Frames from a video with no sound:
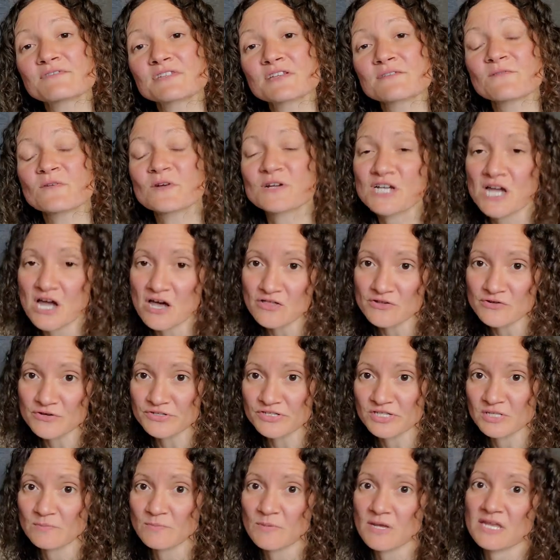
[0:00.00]
different colors
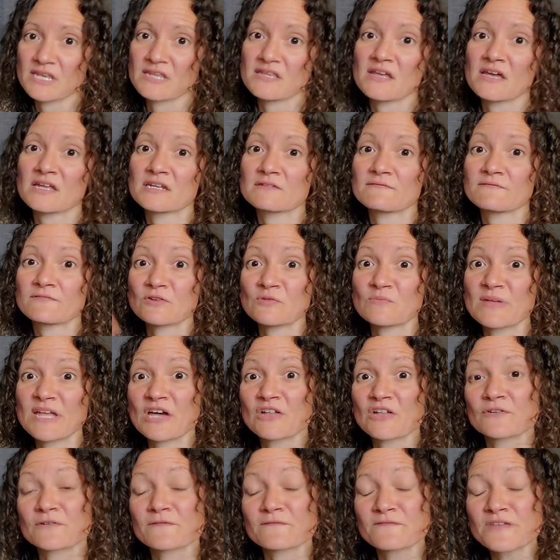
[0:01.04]
depending on if they're
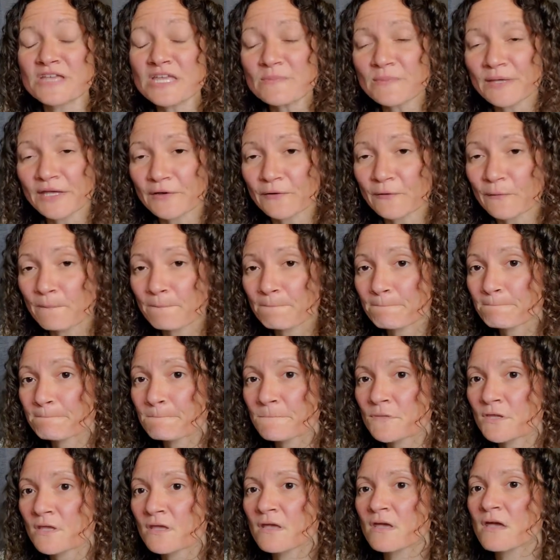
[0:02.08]
male or female,
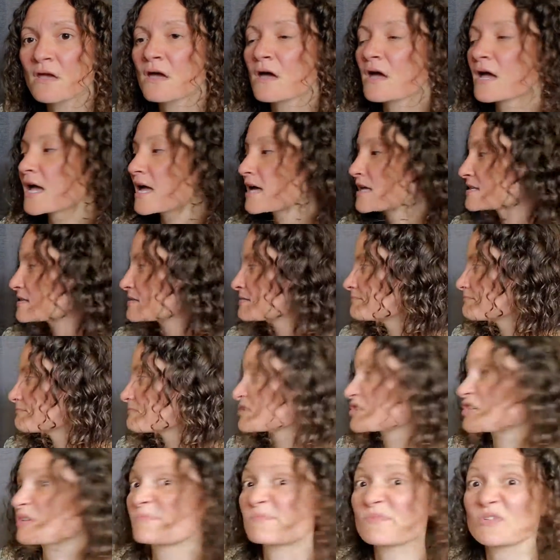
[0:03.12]
and
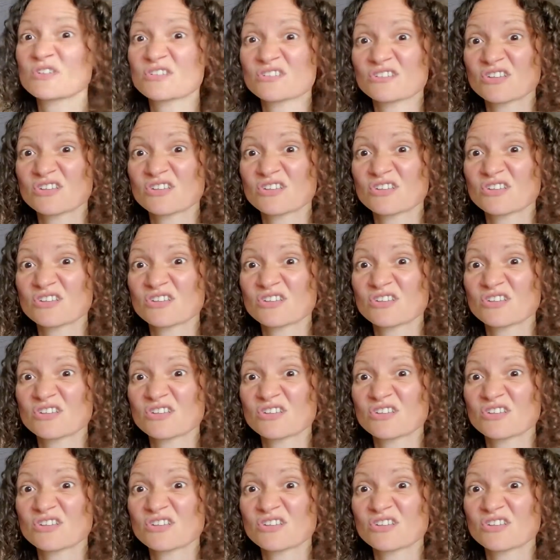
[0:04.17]
some birds